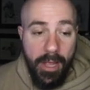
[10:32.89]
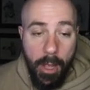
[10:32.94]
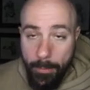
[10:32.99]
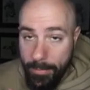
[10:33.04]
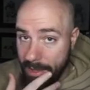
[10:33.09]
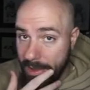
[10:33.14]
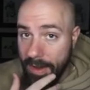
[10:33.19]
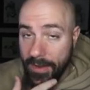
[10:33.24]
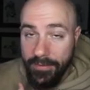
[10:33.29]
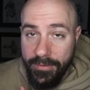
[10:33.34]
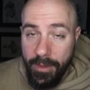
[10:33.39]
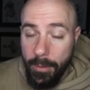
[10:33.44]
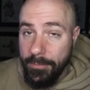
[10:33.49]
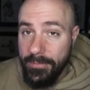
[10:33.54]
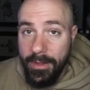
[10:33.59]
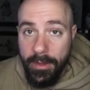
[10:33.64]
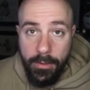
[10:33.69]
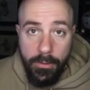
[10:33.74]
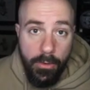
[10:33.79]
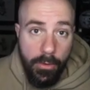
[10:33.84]
I'll be honest, I'm
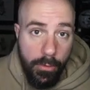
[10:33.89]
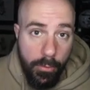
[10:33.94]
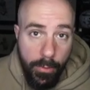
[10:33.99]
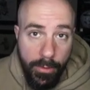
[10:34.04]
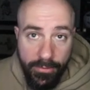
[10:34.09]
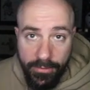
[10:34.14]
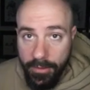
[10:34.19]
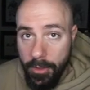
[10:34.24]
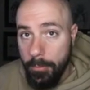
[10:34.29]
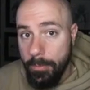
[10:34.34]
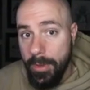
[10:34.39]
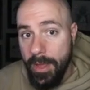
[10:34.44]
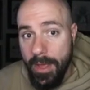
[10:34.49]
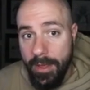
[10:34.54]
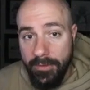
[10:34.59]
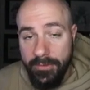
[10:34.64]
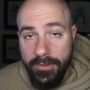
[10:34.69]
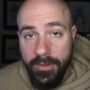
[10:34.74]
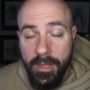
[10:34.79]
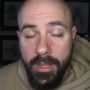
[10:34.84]
taking all the quick sell
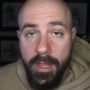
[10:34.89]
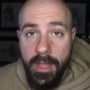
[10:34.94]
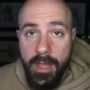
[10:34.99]
packs.